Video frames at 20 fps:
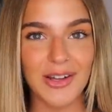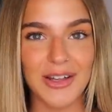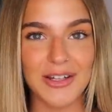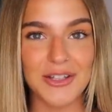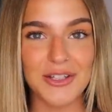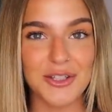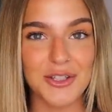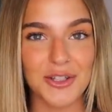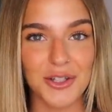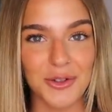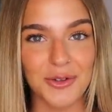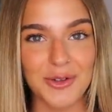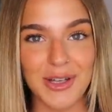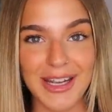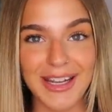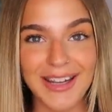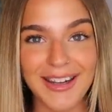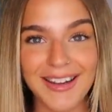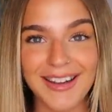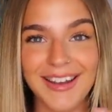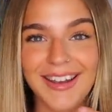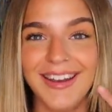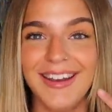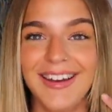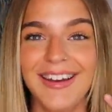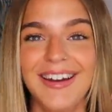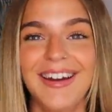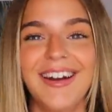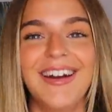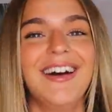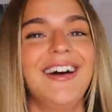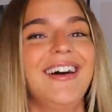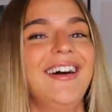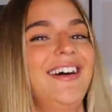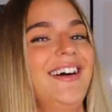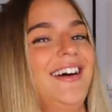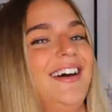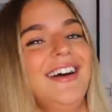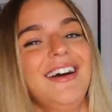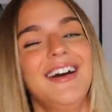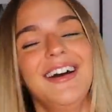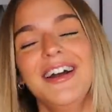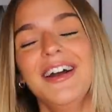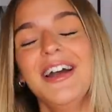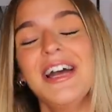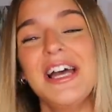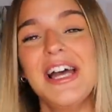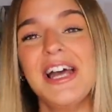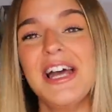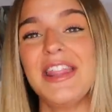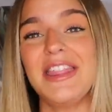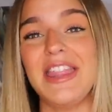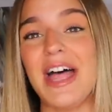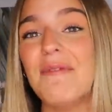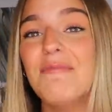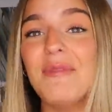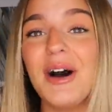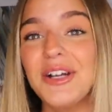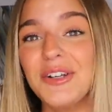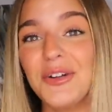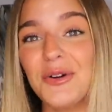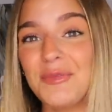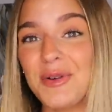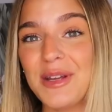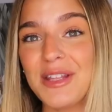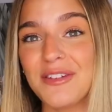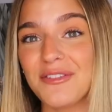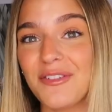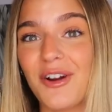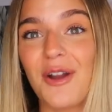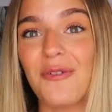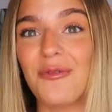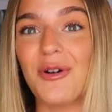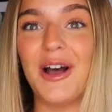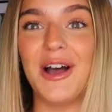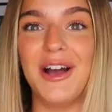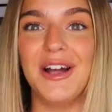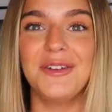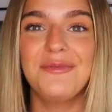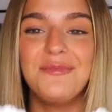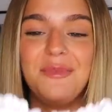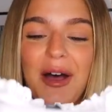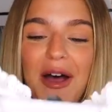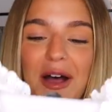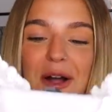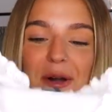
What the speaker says: like a tunic. That might not be the right word, but